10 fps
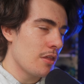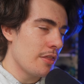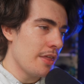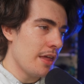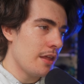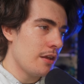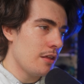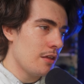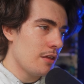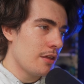Then
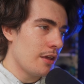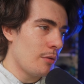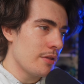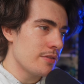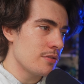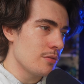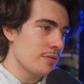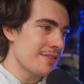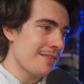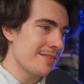it went to
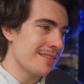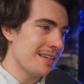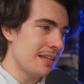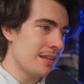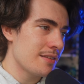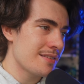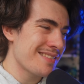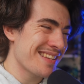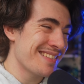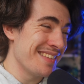
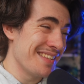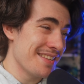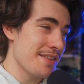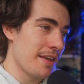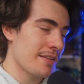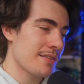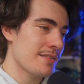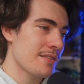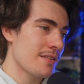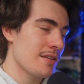$17.66,